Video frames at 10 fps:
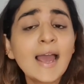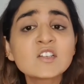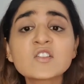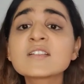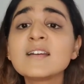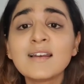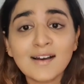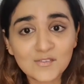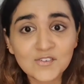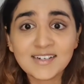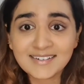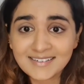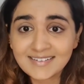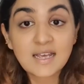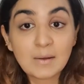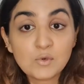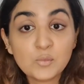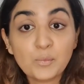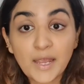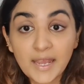I just loved it. Time to
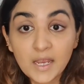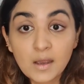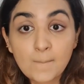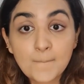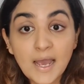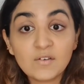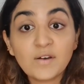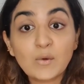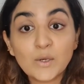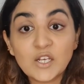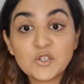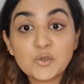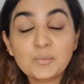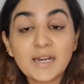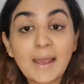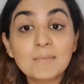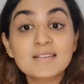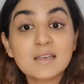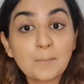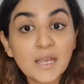bake my foundation, but I'm
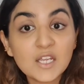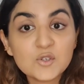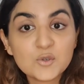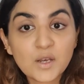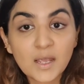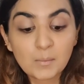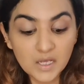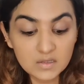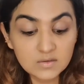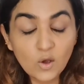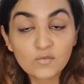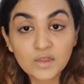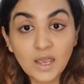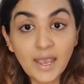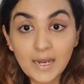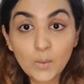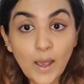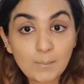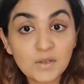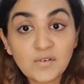skipping it today because of the Hello
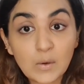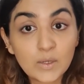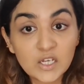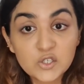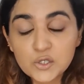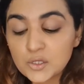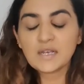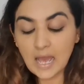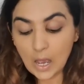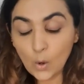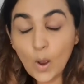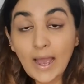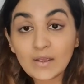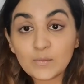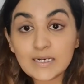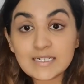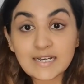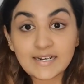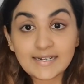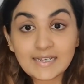Happy foundation. Now I will
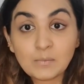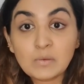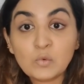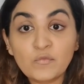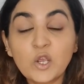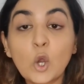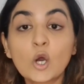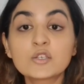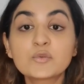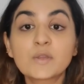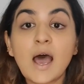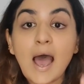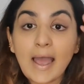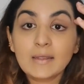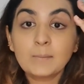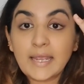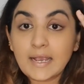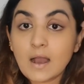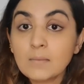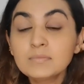directly be moving on to the eye
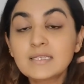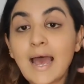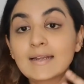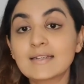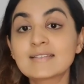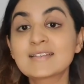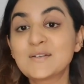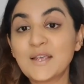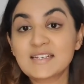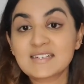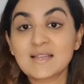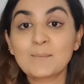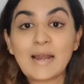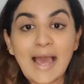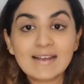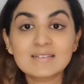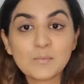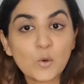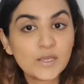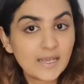makeup, that is creating the black
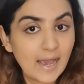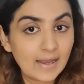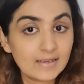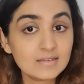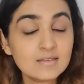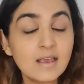smoky eyes.